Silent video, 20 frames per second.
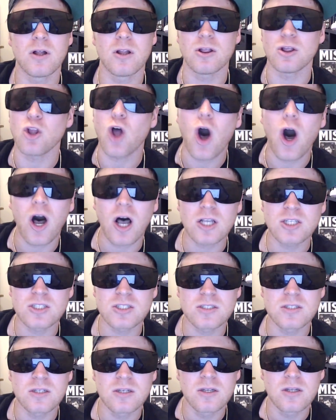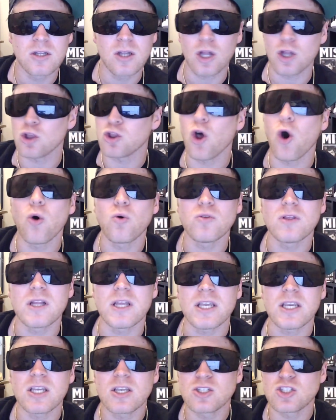lost,
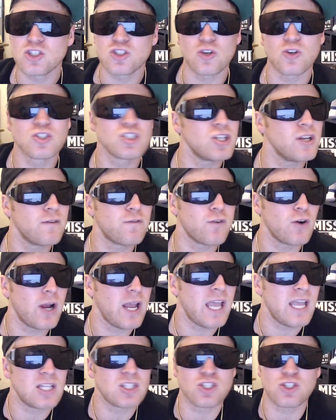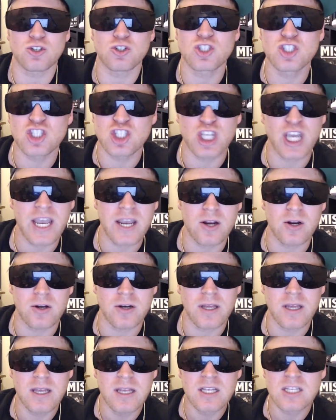lonely, searching for answers,
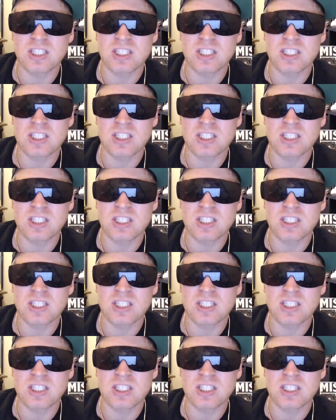scared.